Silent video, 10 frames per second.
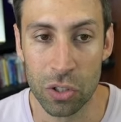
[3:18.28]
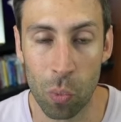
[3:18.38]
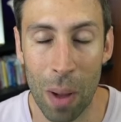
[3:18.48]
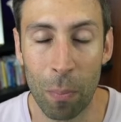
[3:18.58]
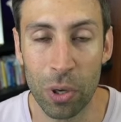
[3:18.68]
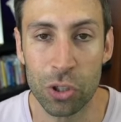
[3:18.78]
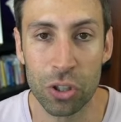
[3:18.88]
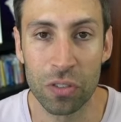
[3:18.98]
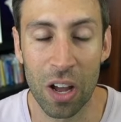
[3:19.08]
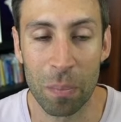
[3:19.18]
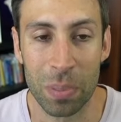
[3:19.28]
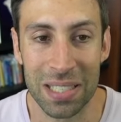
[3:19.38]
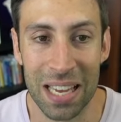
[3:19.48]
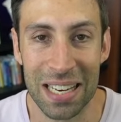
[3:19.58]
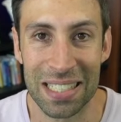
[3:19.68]
So
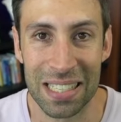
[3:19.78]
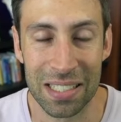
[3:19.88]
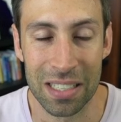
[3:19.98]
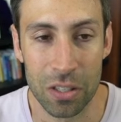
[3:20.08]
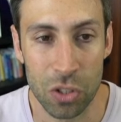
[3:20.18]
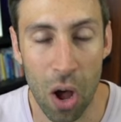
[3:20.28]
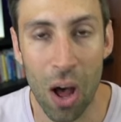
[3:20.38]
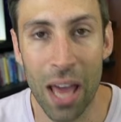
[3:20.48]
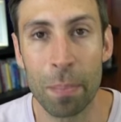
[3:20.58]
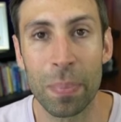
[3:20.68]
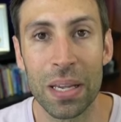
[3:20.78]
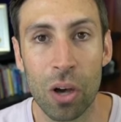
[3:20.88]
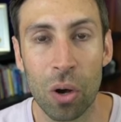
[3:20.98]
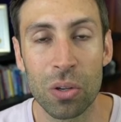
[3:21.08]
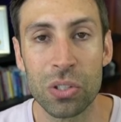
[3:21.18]
1.25% is considered tight
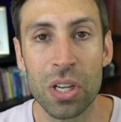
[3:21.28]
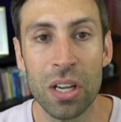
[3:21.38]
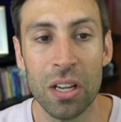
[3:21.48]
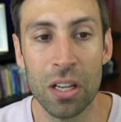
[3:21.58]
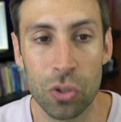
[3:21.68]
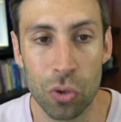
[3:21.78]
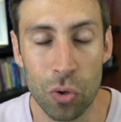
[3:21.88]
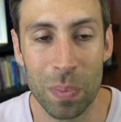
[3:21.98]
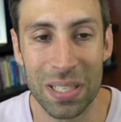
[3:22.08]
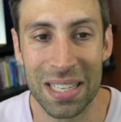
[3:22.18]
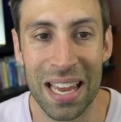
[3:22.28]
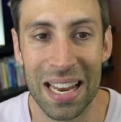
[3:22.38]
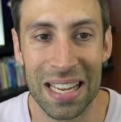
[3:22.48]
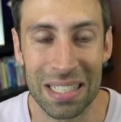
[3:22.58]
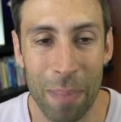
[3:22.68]
because
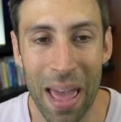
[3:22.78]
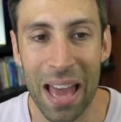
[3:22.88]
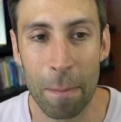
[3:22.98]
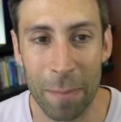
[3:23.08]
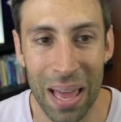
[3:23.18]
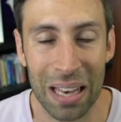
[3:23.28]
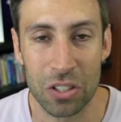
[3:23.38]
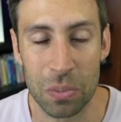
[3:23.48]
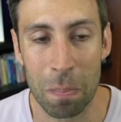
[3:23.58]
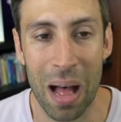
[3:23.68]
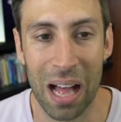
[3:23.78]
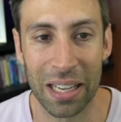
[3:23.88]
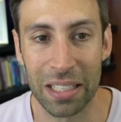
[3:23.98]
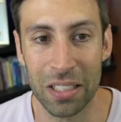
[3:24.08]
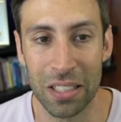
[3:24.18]
2% is about a balanced
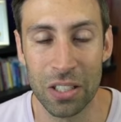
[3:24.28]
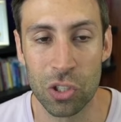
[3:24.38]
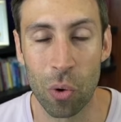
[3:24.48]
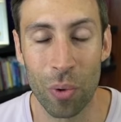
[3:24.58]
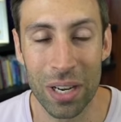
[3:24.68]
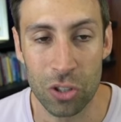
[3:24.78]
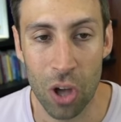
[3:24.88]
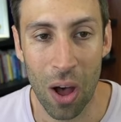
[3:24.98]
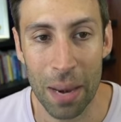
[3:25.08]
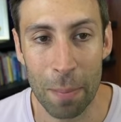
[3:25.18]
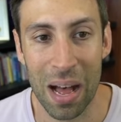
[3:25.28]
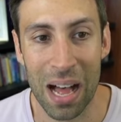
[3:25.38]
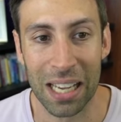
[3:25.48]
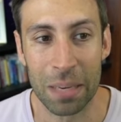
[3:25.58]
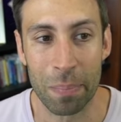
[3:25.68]
market. So we're in a tight
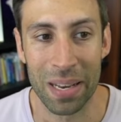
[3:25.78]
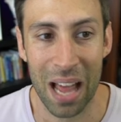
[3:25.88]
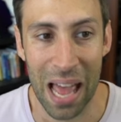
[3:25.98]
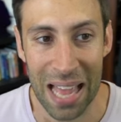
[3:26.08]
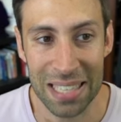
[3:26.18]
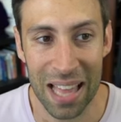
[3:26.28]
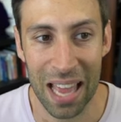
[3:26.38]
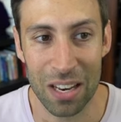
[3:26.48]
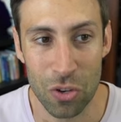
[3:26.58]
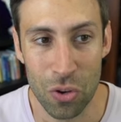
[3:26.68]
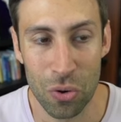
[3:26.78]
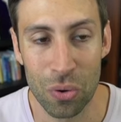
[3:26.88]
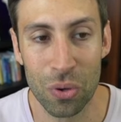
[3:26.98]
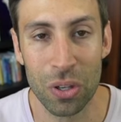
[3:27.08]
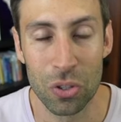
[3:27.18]
market, but as that
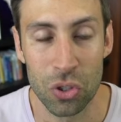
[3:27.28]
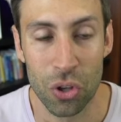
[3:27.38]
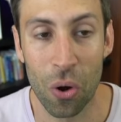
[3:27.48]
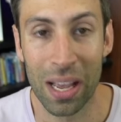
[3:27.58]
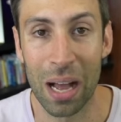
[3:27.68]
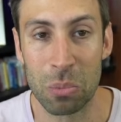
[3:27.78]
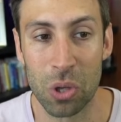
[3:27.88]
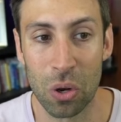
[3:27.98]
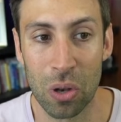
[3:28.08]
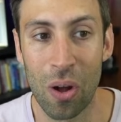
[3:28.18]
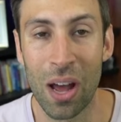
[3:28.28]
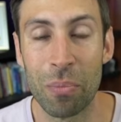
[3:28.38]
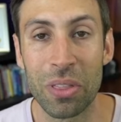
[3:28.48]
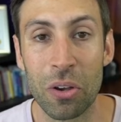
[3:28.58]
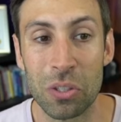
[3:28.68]
new stock comes
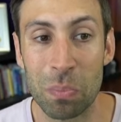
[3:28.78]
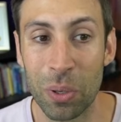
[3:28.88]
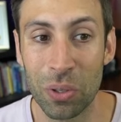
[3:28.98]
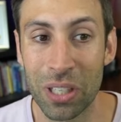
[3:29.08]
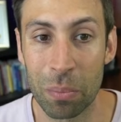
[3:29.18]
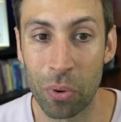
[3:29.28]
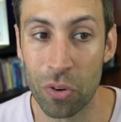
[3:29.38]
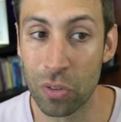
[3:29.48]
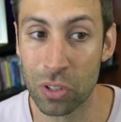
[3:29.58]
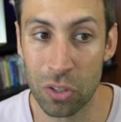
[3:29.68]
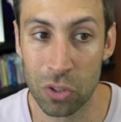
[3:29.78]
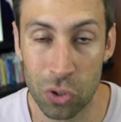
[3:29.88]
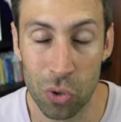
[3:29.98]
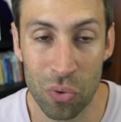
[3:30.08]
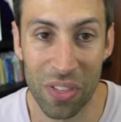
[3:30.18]
online with those building approvals, those
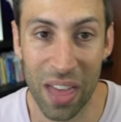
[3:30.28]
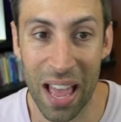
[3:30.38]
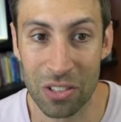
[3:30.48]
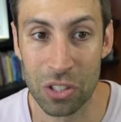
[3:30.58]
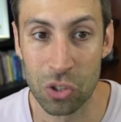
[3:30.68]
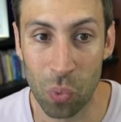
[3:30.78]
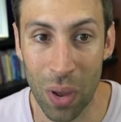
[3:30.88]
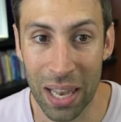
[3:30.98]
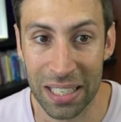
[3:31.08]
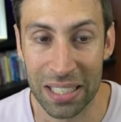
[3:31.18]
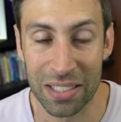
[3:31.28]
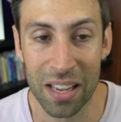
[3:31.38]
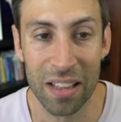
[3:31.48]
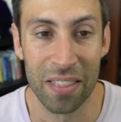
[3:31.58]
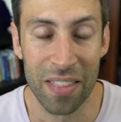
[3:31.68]
2,000 dwellings,
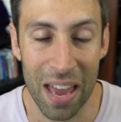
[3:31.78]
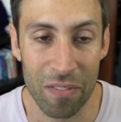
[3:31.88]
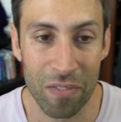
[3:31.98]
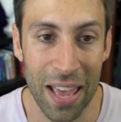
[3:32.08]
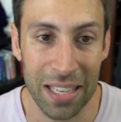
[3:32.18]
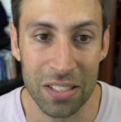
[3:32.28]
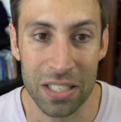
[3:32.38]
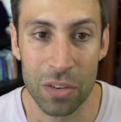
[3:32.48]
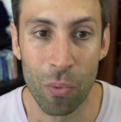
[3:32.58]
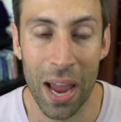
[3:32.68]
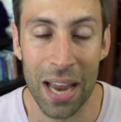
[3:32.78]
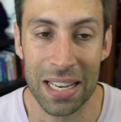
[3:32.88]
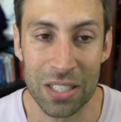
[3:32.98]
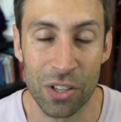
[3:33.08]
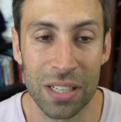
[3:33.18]
that vacancy rate
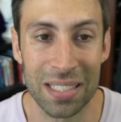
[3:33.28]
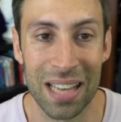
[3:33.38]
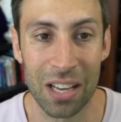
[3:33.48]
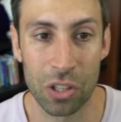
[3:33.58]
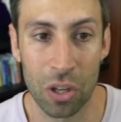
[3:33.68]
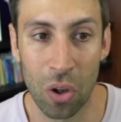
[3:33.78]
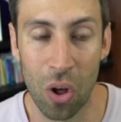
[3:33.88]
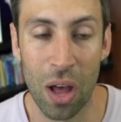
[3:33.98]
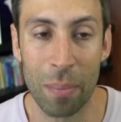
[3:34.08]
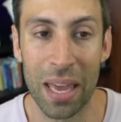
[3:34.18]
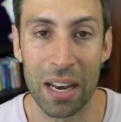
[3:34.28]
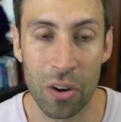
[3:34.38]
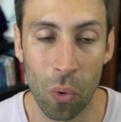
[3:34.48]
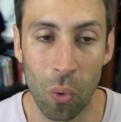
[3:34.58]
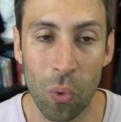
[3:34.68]
is going to start to climb, and
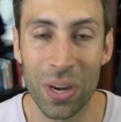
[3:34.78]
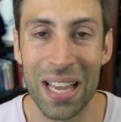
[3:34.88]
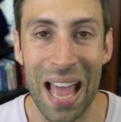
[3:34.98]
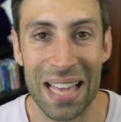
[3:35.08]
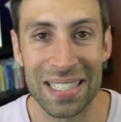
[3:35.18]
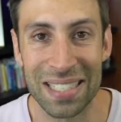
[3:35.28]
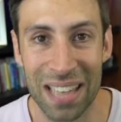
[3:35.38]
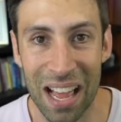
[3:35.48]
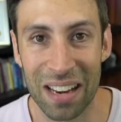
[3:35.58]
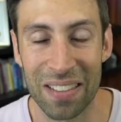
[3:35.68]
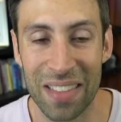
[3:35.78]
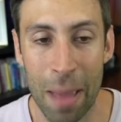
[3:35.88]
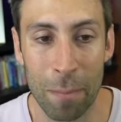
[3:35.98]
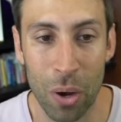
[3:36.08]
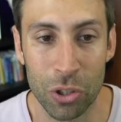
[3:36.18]
it already has started
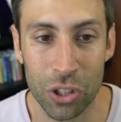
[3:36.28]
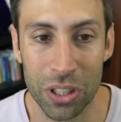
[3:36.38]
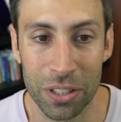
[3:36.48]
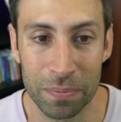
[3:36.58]
that motion.